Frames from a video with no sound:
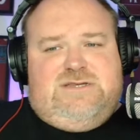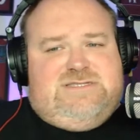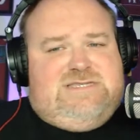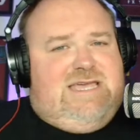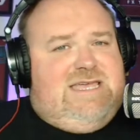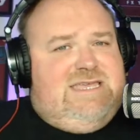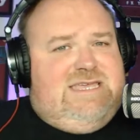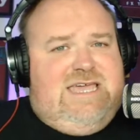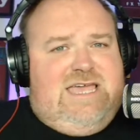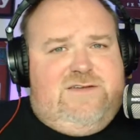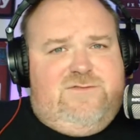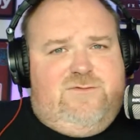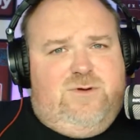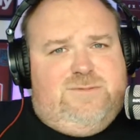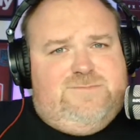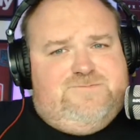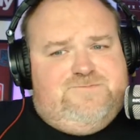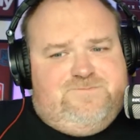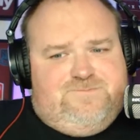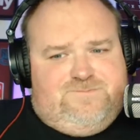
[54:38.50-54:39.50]
take care,
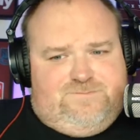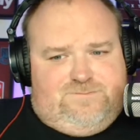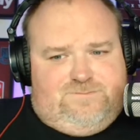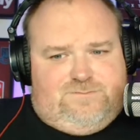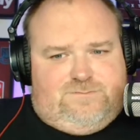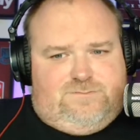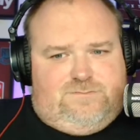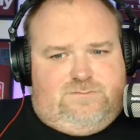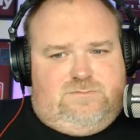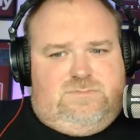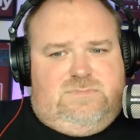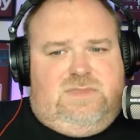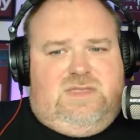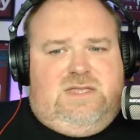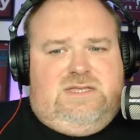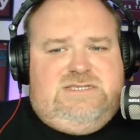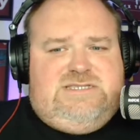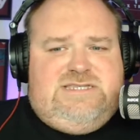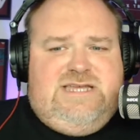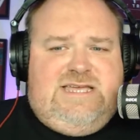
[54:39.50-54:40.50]
everyone.
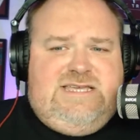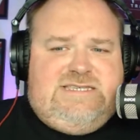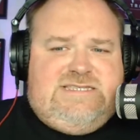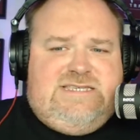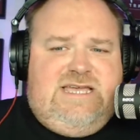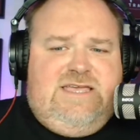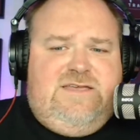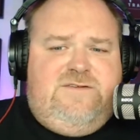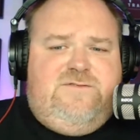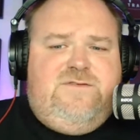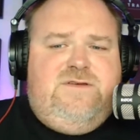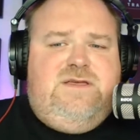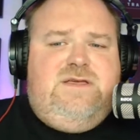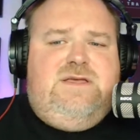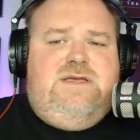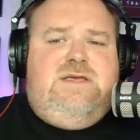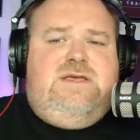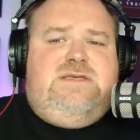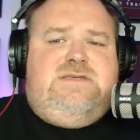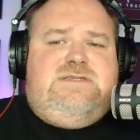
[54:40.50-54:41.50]
Stay safe,
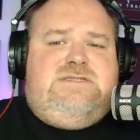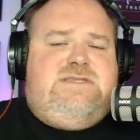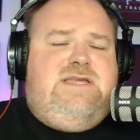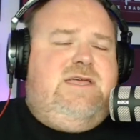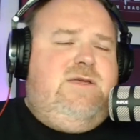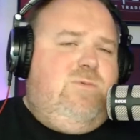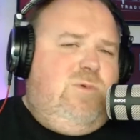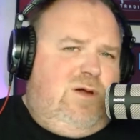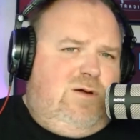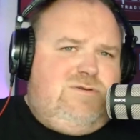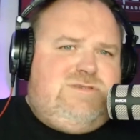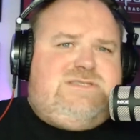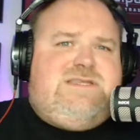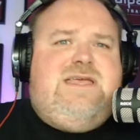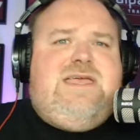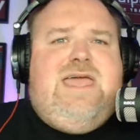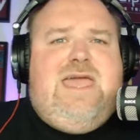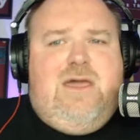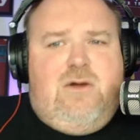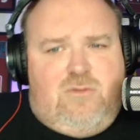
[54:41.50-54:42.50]
stay well,
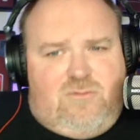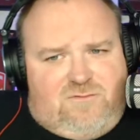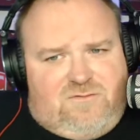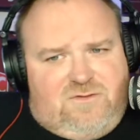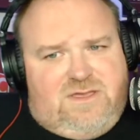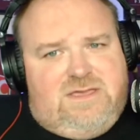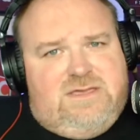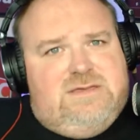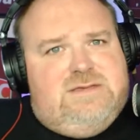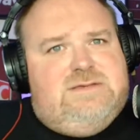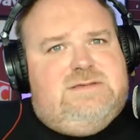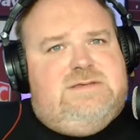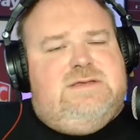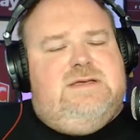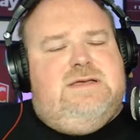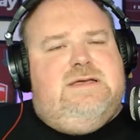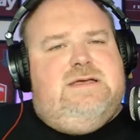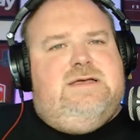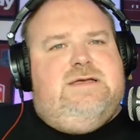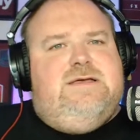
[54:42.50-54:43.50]
stay healthy.
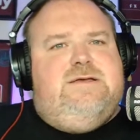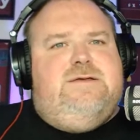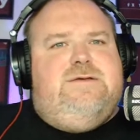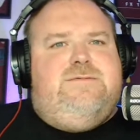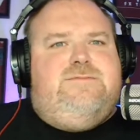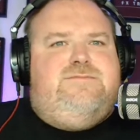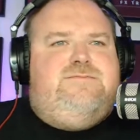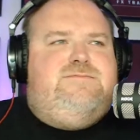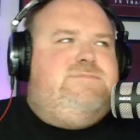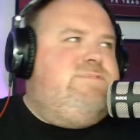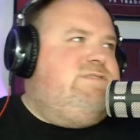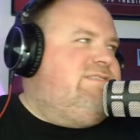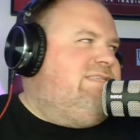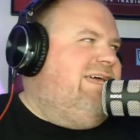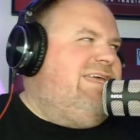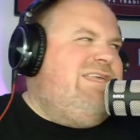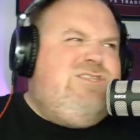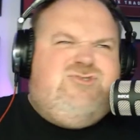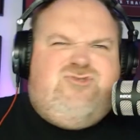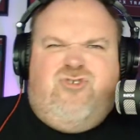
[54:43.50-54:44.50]

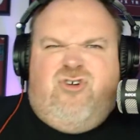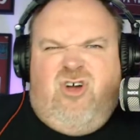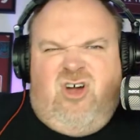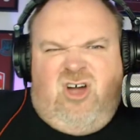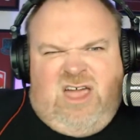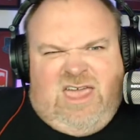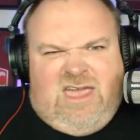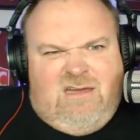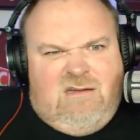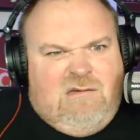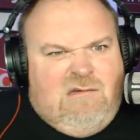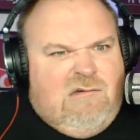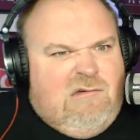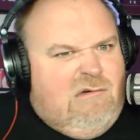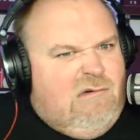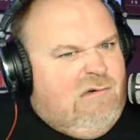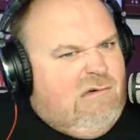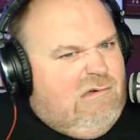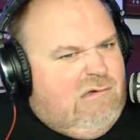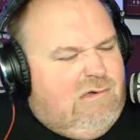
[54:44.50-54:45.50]
Stay dry.
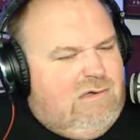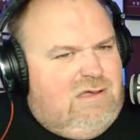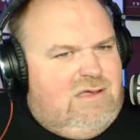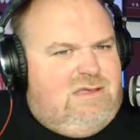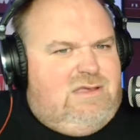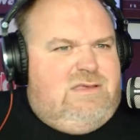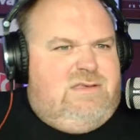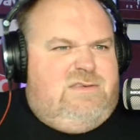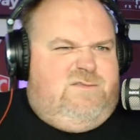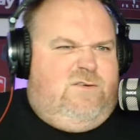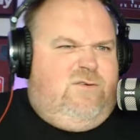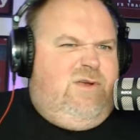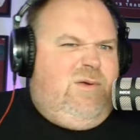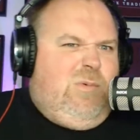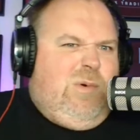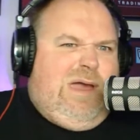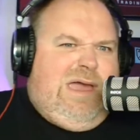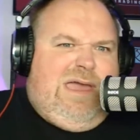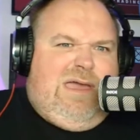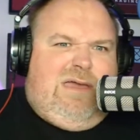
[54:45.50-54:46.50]
Very
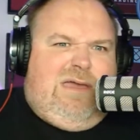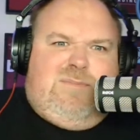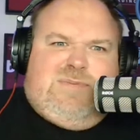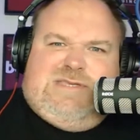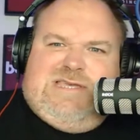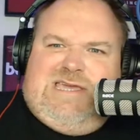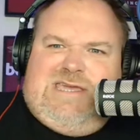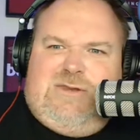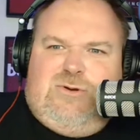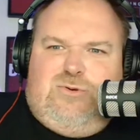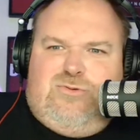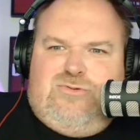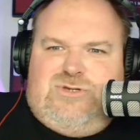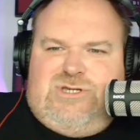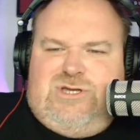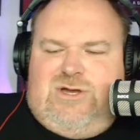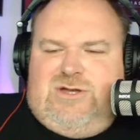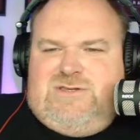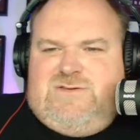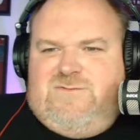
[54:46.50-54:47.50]
wet, particularly in
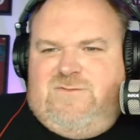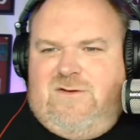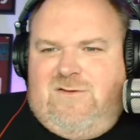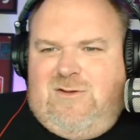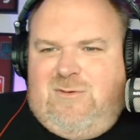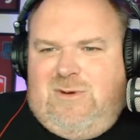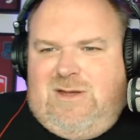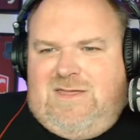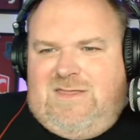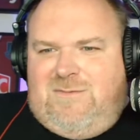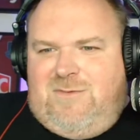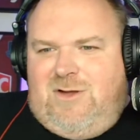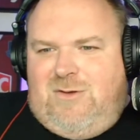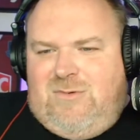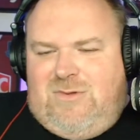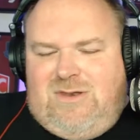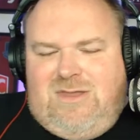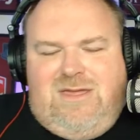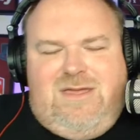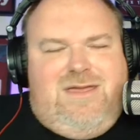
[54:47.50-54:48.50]
Hornchurch. Very wet at the
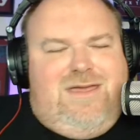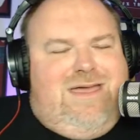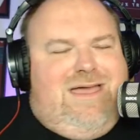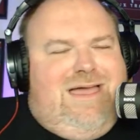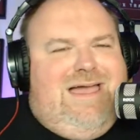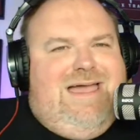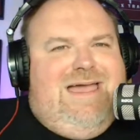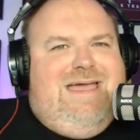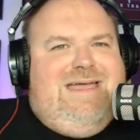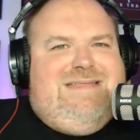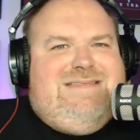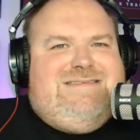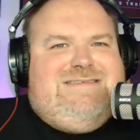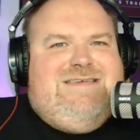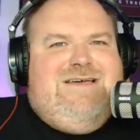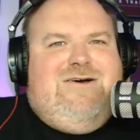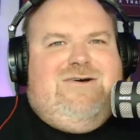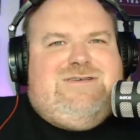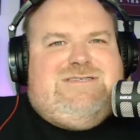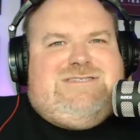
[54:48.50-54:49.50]
moment. And
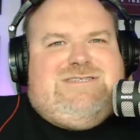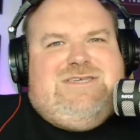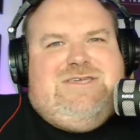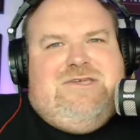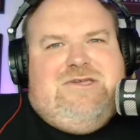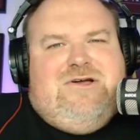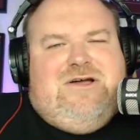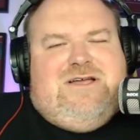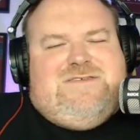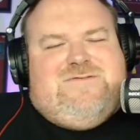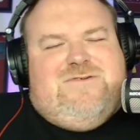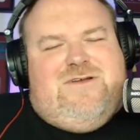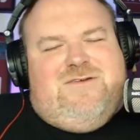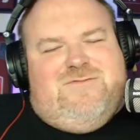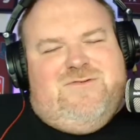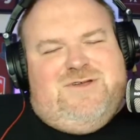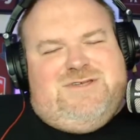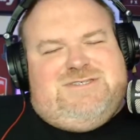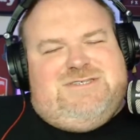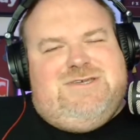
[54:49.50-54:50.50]
I'll see you guys very,
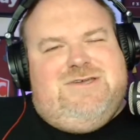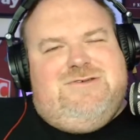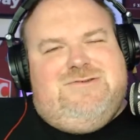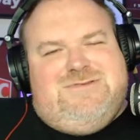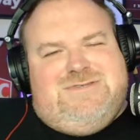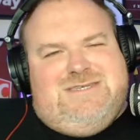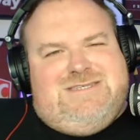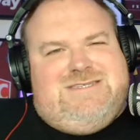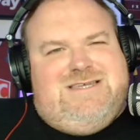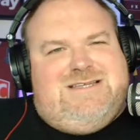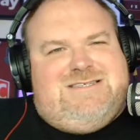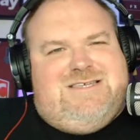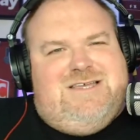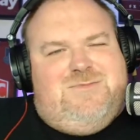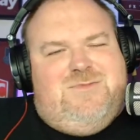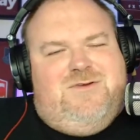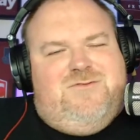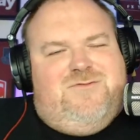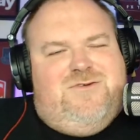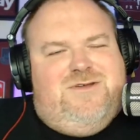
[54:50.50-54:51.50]
very soon. So ta-ta,
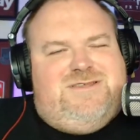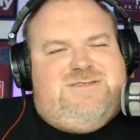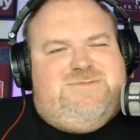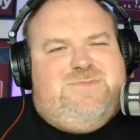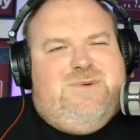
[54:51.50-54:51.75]
my friends.